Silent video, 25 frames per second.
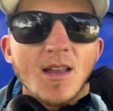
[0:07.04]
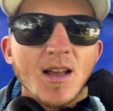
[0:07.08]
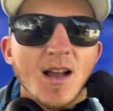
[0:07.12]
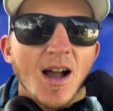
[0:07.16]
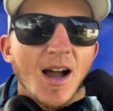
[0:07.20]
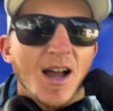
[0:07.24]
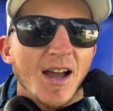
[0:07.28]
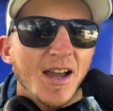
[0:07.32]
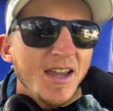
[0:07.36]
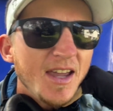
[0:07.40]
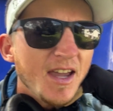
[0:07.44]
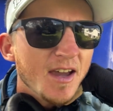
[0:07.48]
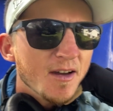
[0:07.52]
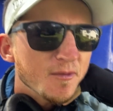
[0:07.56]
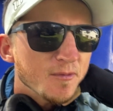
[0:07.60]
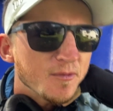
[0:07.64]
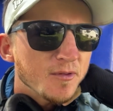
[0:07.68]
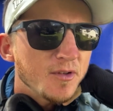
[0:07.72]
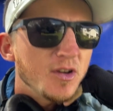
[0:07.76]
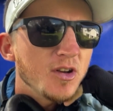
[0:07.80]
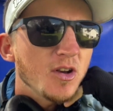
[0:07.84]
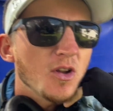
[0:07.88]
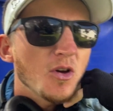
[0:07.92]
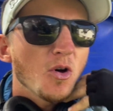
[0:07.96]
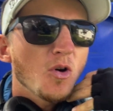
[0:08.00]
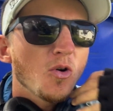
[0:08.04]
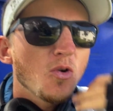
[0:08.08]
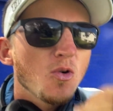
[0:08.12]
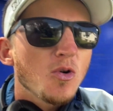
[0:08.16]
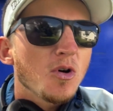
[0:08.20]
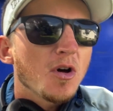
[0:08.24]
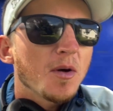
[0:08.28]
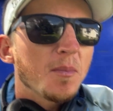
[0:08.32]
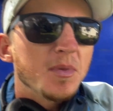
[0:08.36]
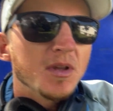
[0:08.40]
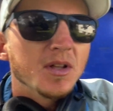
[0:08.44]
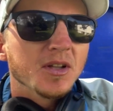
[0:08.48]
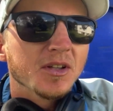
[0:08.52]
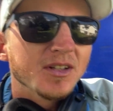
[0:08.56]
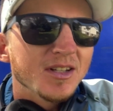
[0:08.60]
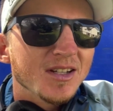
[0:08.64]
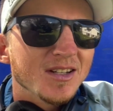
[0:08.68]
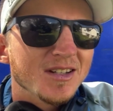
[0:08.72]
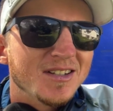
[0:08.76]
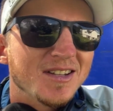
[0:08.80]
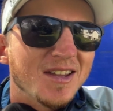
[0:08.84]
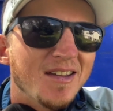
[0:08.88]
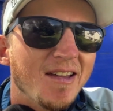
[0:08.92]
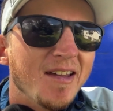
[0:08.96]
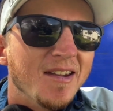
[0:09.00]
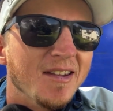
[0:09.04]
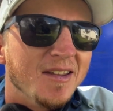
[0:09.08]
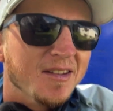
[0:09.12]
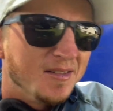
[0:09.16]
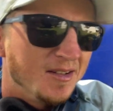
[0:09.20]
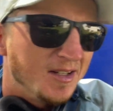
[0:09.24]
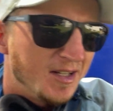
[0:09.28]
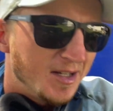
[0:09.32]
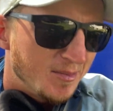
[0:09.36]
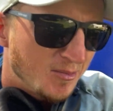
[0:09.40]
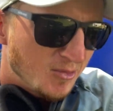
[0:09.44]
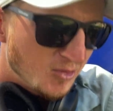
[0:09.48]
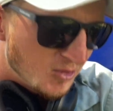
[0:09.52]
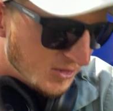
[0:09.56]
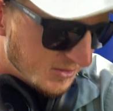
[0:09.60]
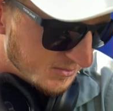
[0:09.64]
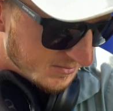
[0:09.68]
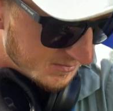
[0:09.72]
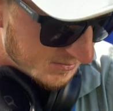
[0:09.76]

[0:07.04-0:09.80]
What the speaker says: I have no ability to edit anymore.